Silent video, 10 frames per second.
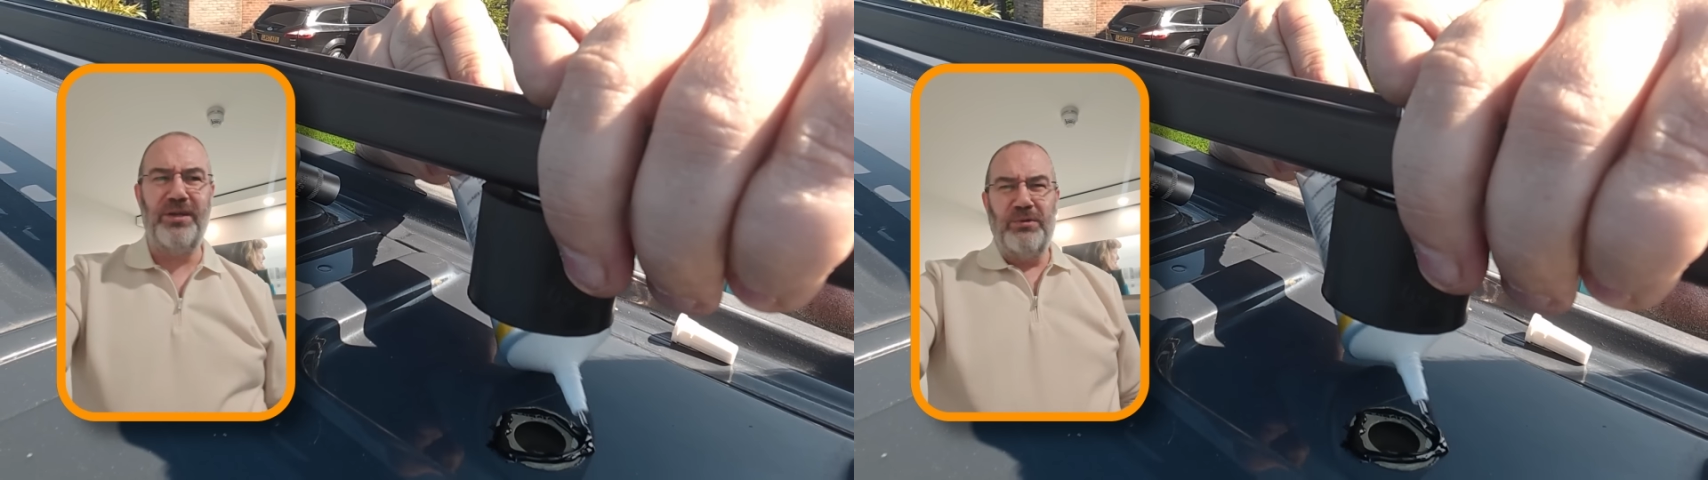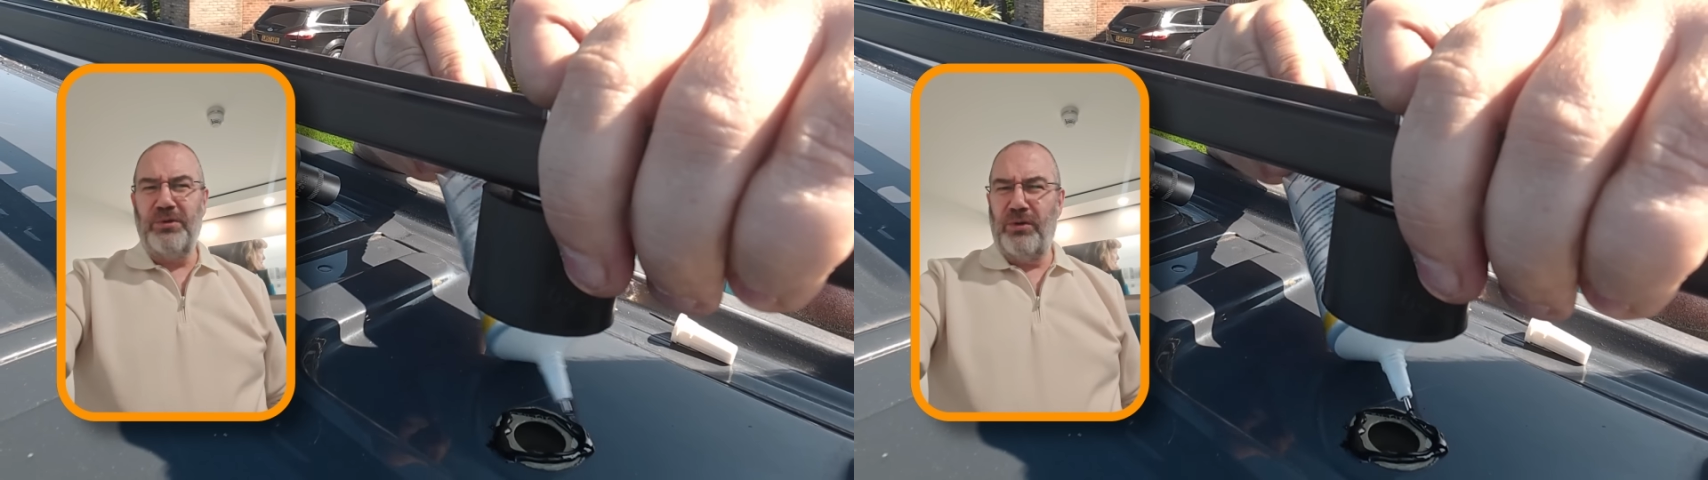
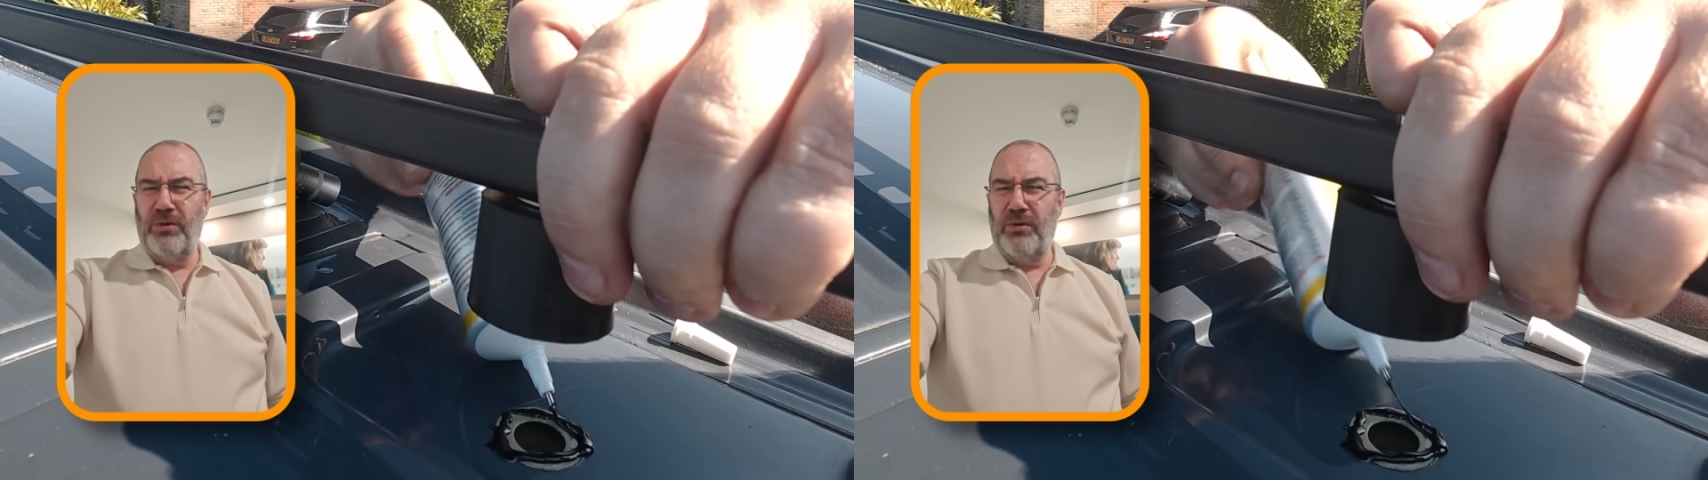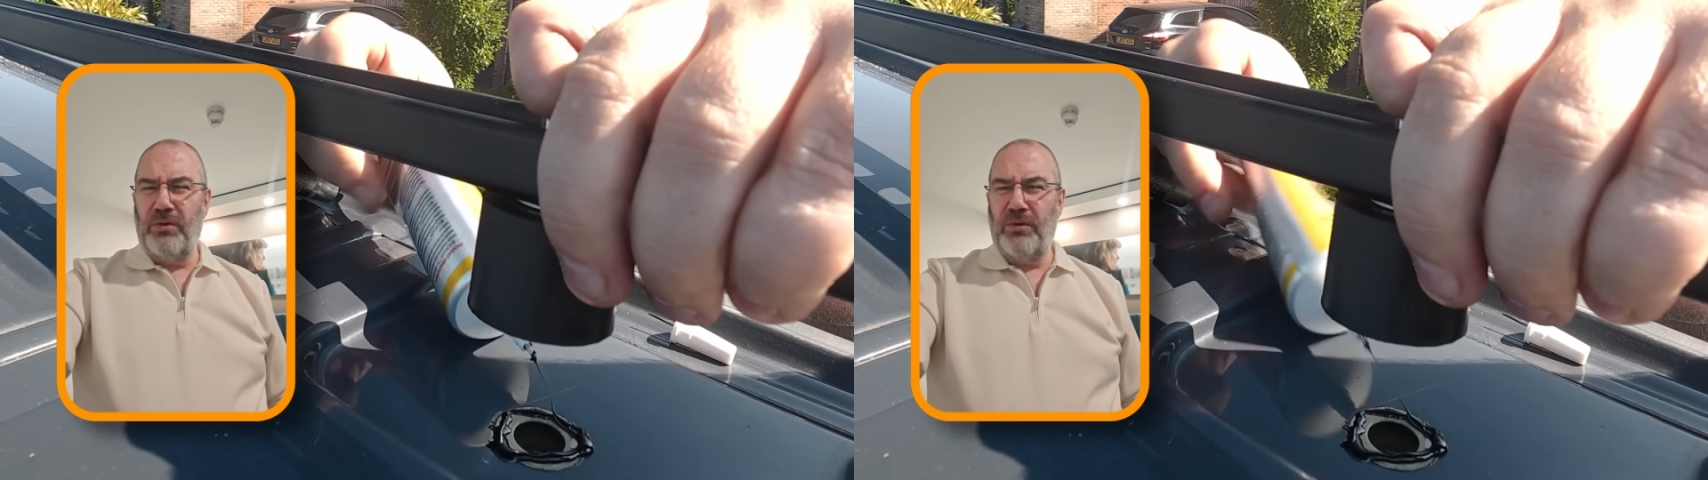I wasn't
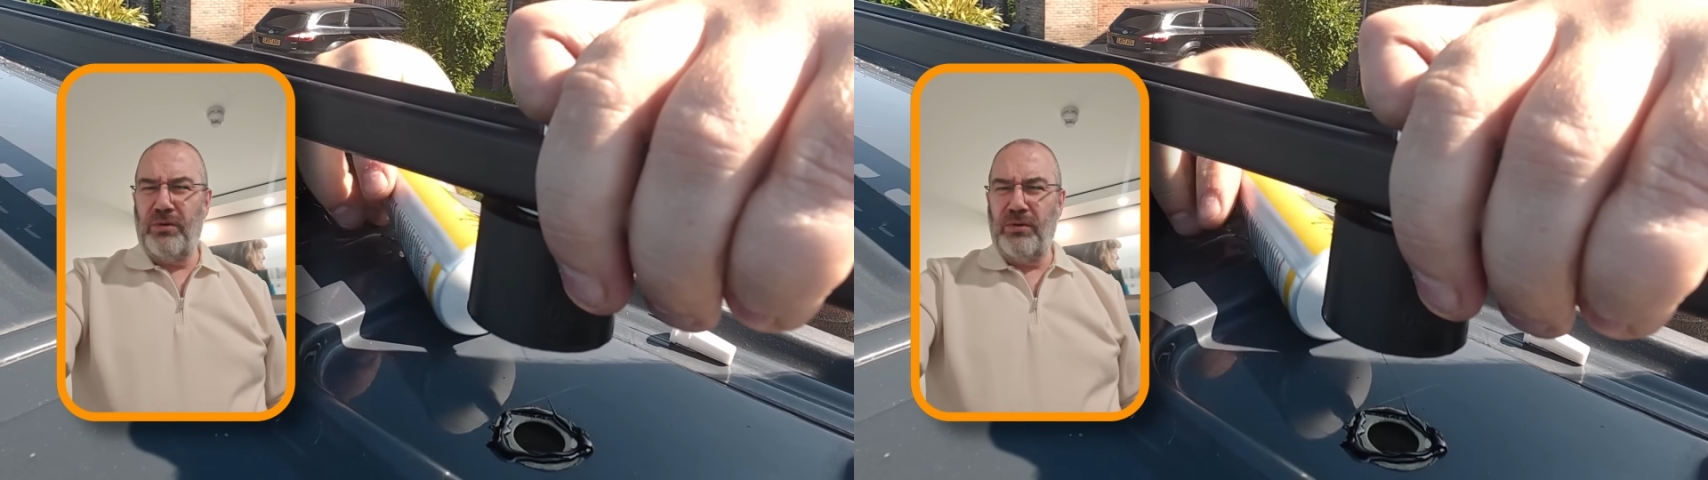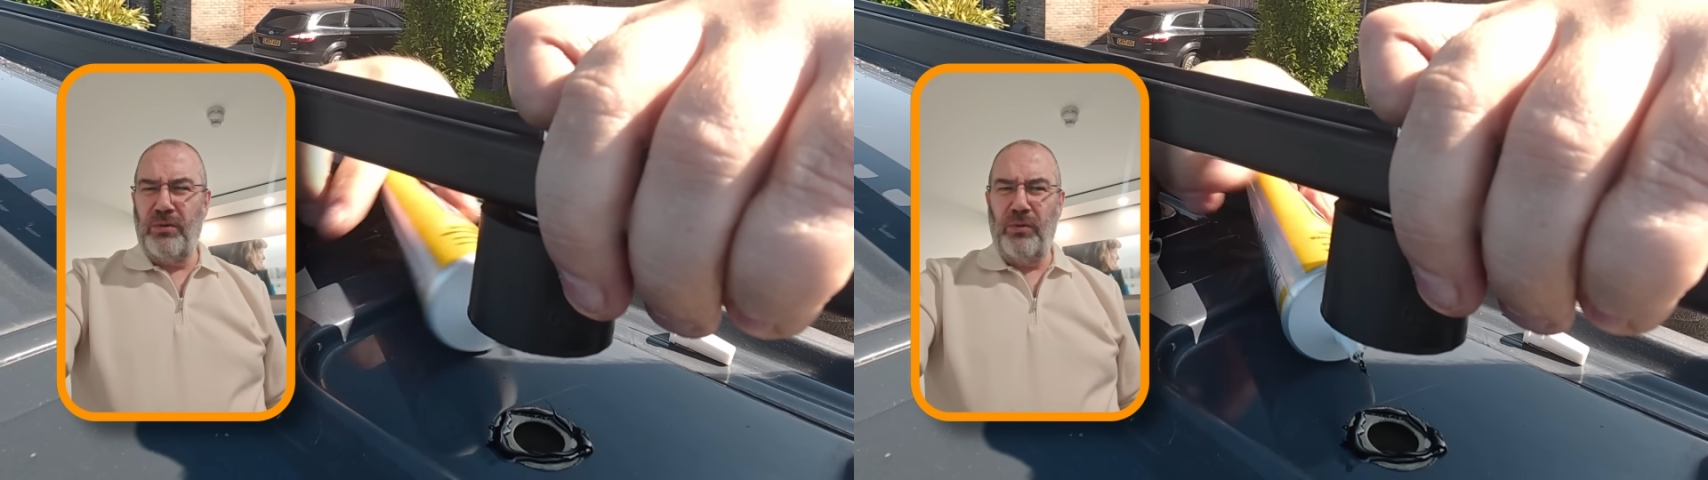
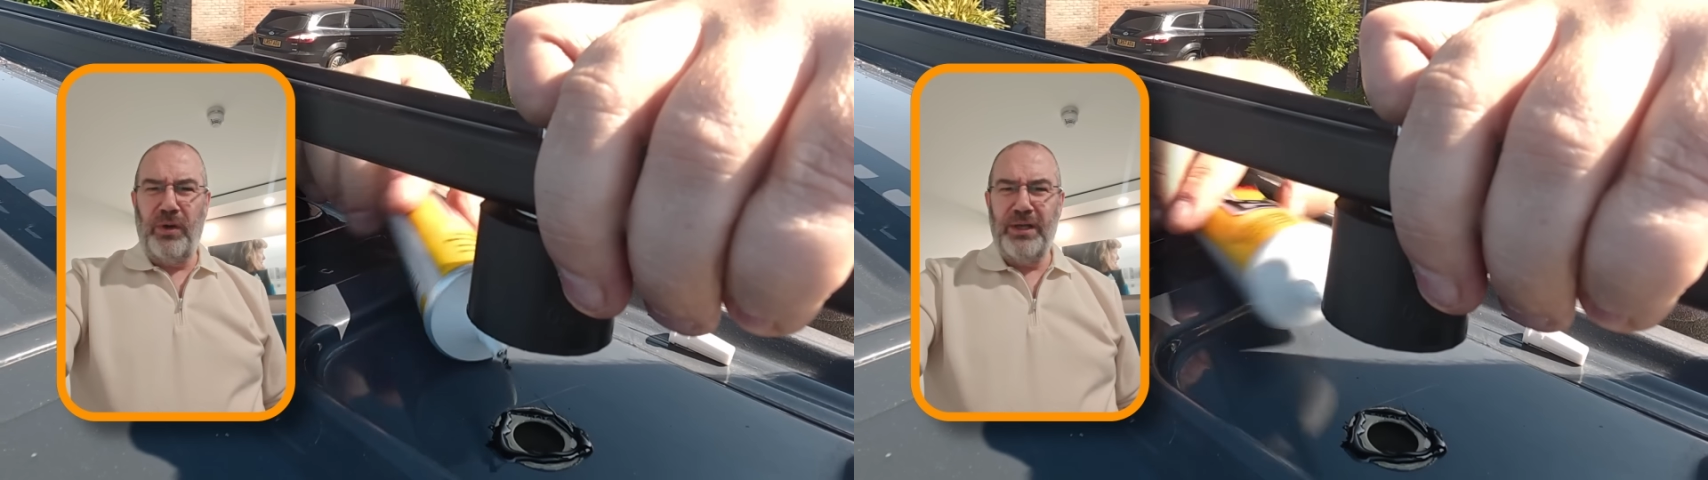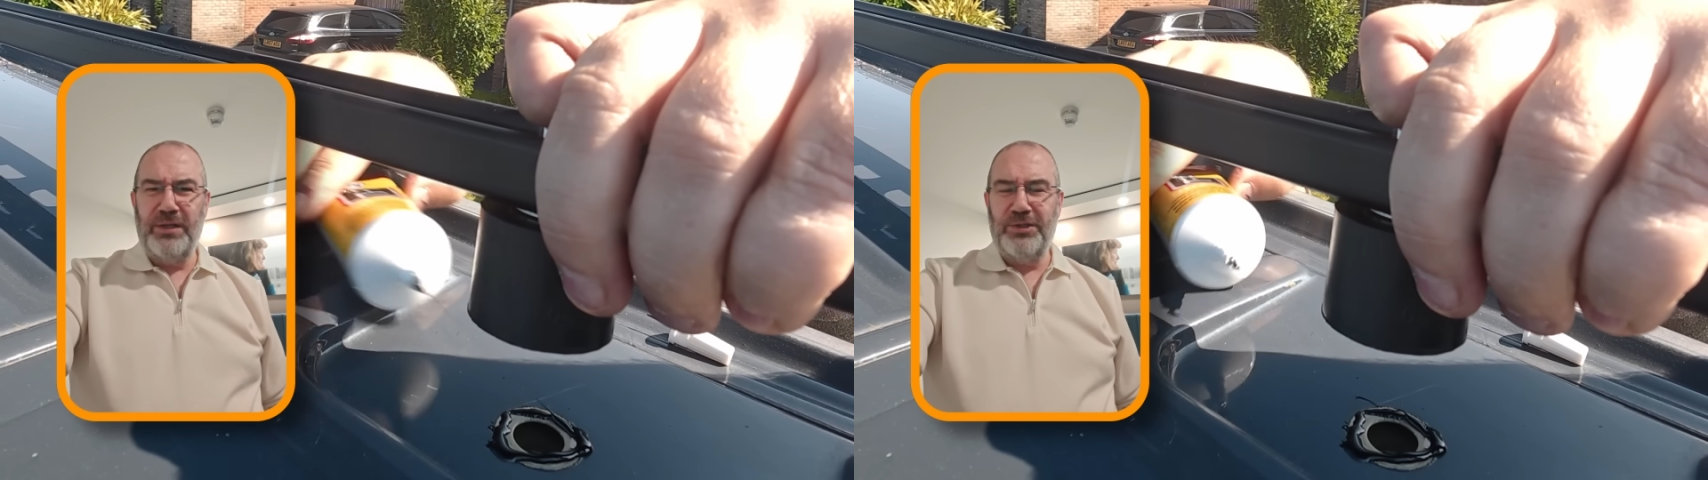quite